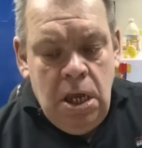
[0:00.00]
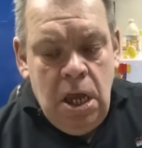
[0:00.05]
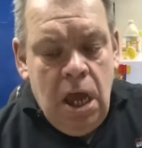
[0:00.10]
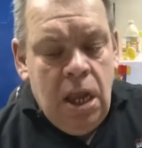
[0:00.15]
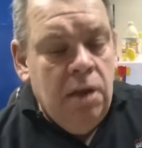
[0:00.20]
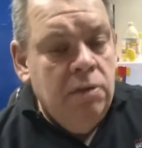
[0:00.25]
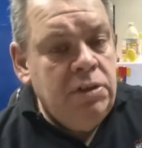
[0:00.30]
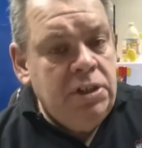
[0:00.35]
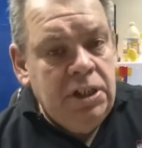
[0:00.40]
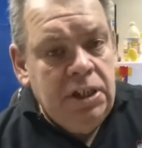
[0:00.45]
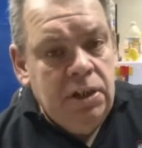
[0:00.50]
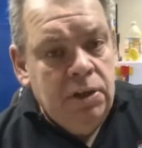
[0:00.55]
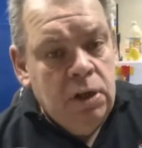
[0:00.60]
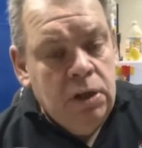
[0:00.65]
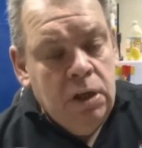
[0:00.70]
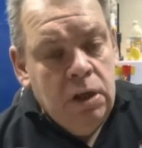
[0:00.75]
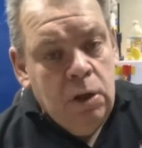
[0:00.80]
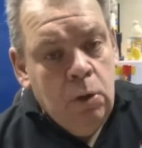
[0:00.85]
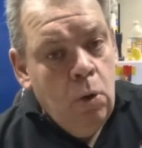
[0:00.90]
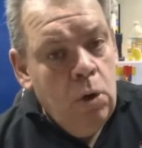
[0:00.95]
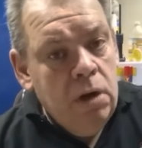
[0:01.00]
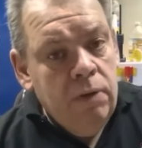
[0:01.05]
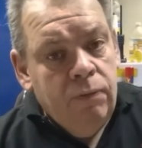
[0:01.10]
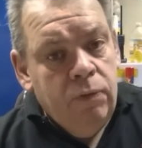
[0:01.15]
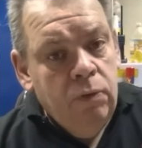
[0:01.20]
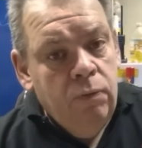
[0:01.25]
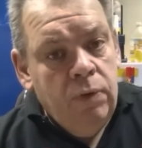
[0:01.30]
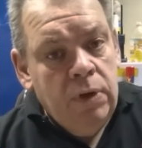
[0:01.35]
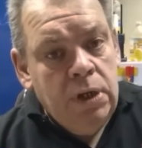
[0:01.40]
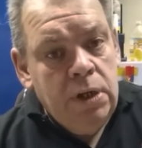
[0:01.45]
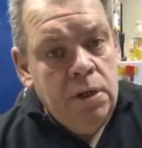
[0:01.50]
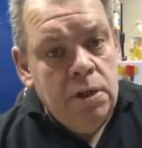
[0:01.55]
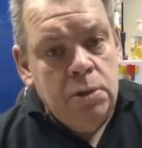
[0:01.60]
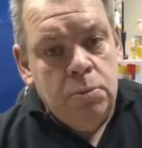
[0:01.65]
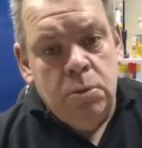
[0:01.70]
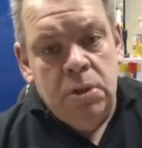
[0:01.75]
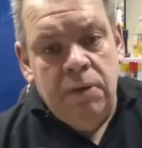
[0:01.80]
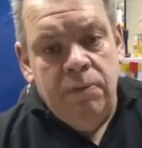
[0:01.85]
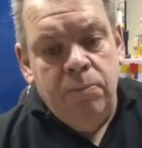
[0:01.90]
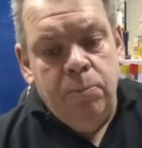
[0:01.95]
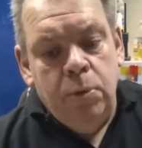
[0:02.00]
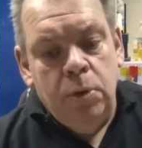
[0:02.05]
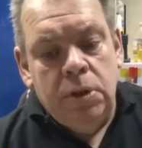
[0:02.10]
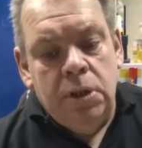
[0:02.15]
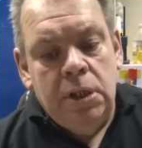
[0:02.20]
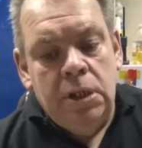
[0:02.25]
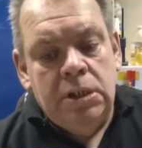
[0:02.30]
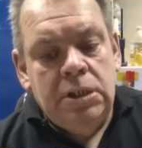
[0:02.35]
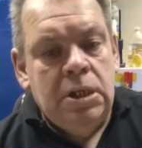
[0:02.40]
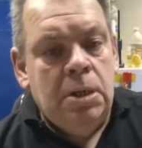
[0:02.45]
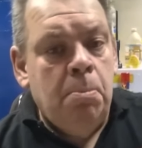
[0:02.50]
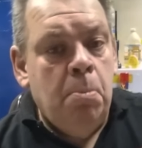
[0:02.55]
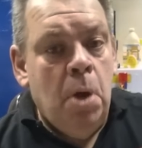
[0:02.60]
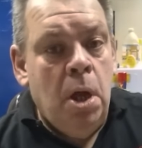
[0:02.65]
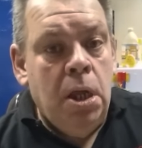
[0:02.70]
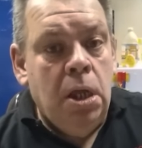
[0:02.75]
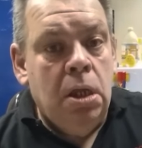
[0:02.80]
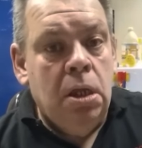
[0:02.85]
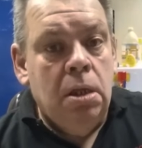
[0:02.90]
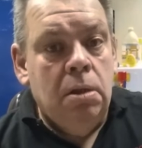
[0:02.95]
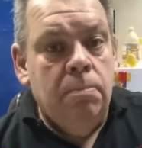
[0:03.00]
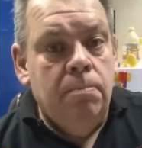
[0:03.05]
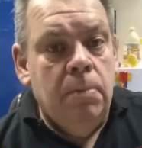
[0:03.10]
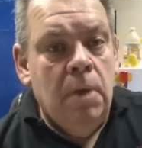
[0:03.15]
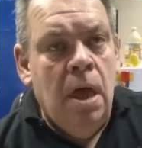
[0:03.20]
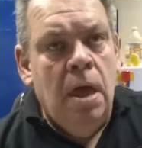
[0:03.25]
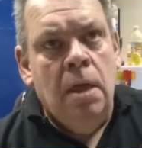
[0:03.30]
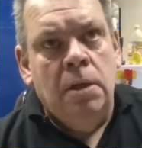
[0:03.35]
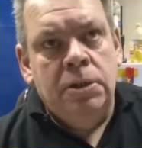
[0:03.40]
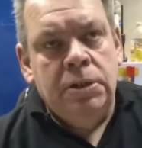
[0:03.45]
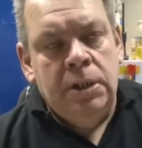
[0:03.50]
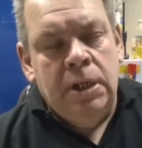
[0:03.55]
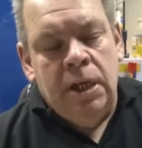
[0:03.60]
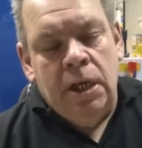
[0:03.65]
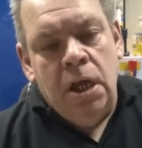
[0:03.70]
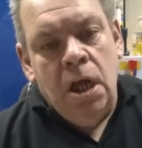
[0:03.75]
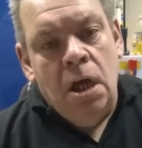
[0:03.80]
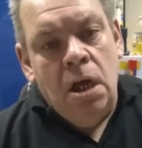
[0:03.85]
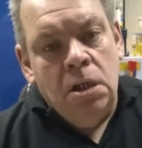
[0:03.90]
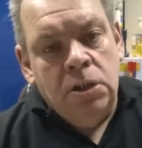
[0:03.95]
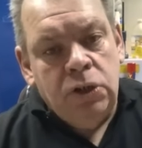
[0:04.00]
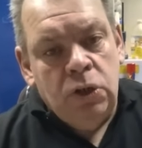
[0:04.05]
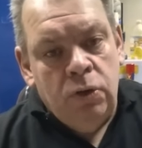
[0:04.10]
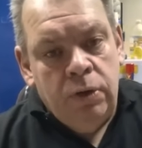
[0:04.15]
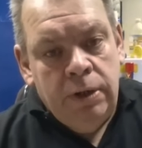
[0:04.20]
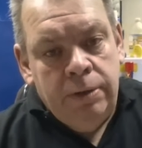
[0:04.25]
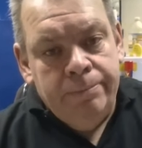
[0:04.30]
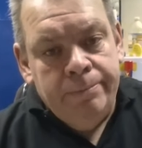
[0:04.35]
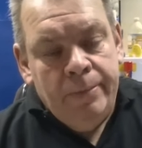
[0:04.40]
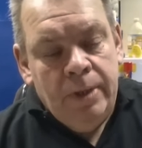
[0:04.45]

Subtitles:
And I've seen quite a few videos where they've put this in a bike, in a car, sorry,